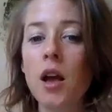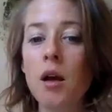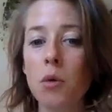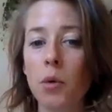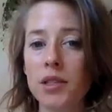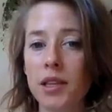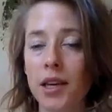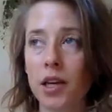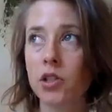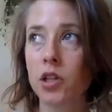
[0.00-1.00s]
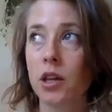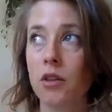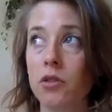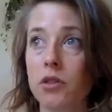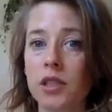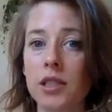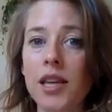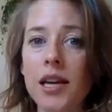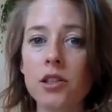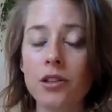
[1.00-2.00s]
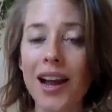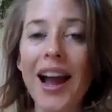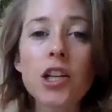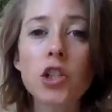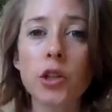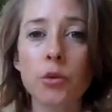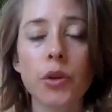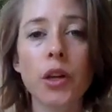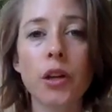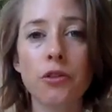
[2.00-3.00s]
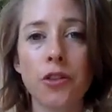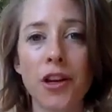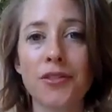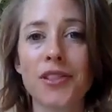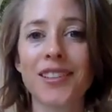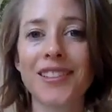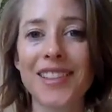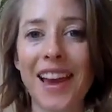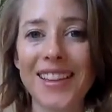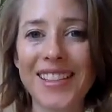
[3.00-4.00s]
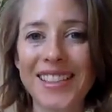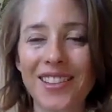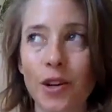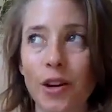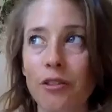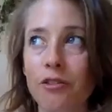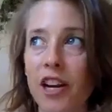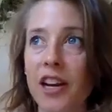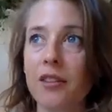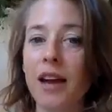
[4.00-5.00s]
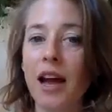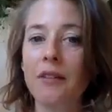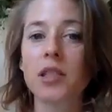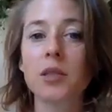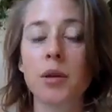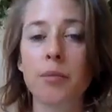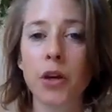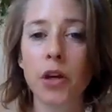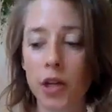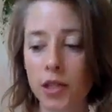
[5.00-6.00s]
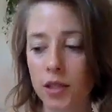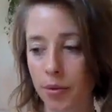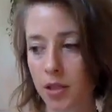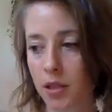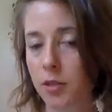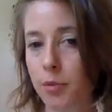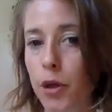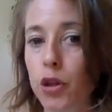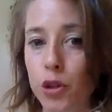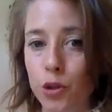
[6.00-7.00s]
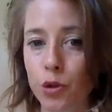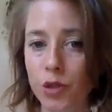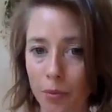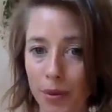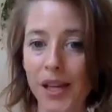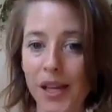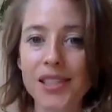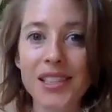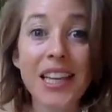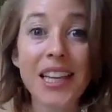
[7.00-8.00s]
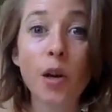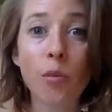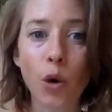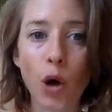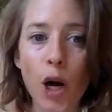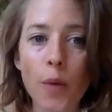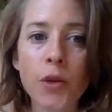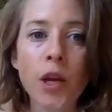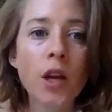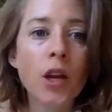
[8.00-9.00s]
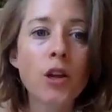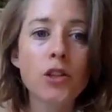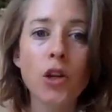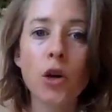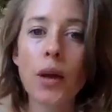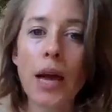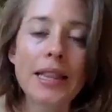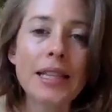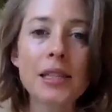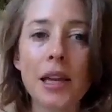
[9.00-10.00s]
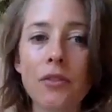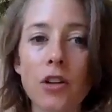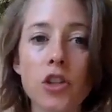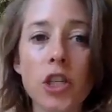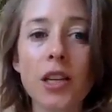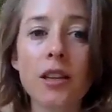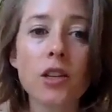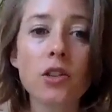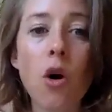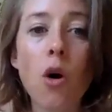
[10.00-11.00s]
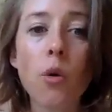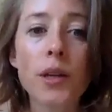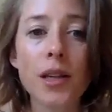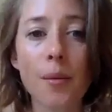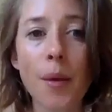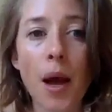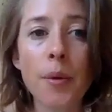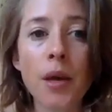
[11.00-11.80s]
But once they get a certain level of success, they're actually really afraid of success. They're afraid of having to be bigger and step into these bigger shoes and being seen more. So in this lifelong journey, things always come up.